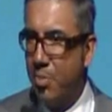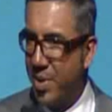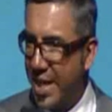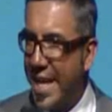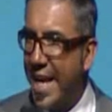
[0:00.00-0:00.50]

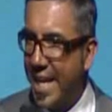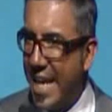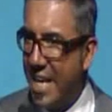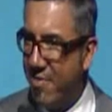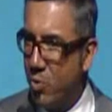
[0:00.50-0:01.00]
But again,
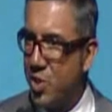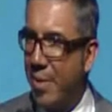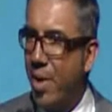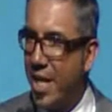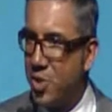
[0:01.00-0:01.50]
if it was
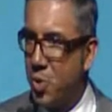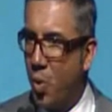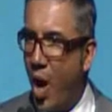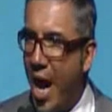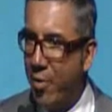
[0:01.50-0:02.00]
at my
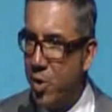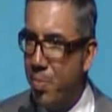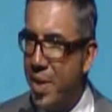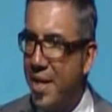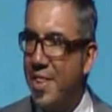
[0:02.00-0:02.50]
school, I would
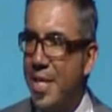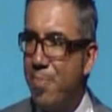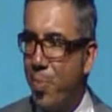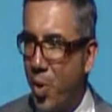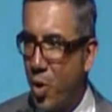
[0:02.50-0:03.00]
have been the
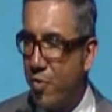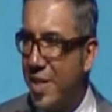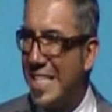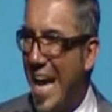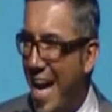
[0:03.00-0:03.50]

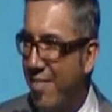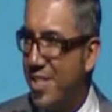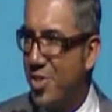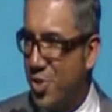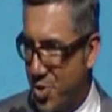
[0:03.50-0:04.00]
perfect
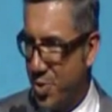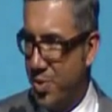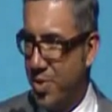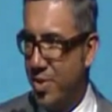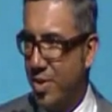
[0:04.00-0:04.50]
AVID
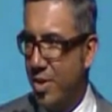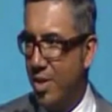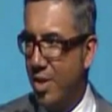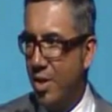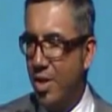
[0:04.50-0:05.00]
student.
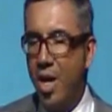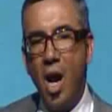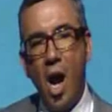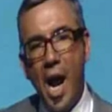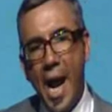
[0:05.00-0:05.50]

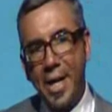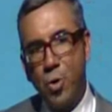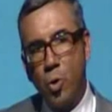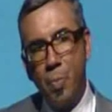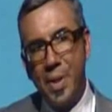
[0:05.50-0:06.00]
I
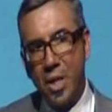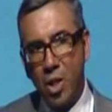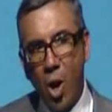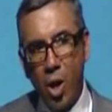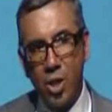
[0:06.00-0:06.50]
grew up in a
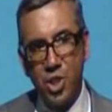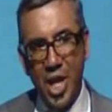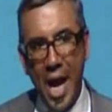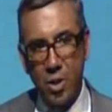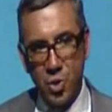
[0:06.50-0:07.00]
large
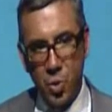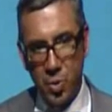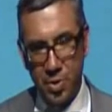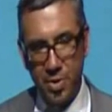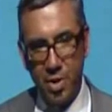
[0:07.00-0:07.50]

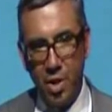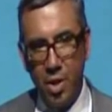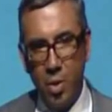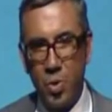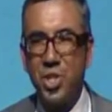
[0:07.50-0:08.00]
household
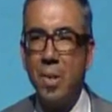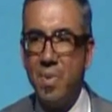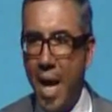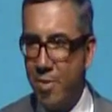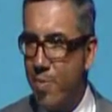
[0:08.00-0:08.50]
where
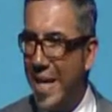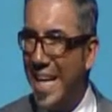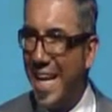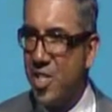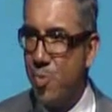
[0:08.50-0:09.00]
sometimes
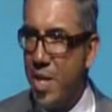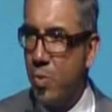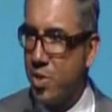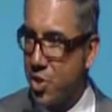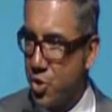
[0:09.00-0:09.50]
making ends meet
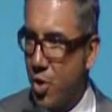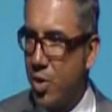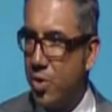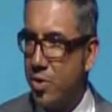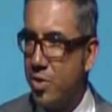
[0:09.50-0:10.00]
was a
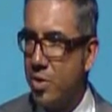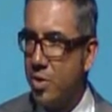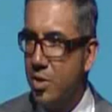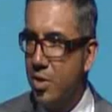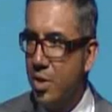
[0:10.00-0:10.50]
struggle,
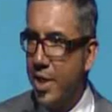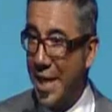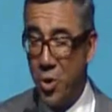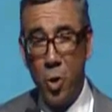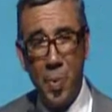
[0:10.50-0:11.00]

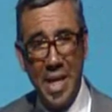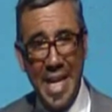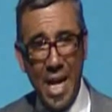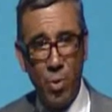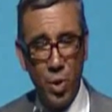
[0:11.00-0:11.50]
and grew up in a
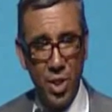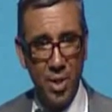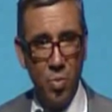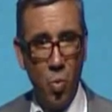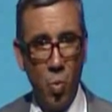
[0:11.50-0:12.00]
neighborhood
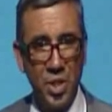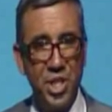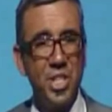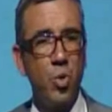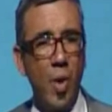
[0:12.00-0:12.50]
where
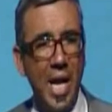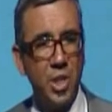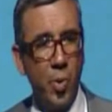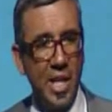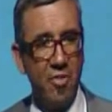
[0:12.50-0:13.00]
just
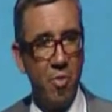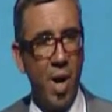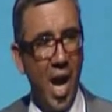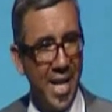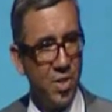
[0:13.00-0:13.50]
graduating from
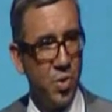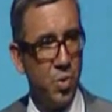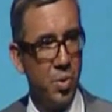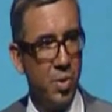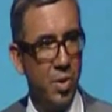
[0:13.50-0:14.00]
high school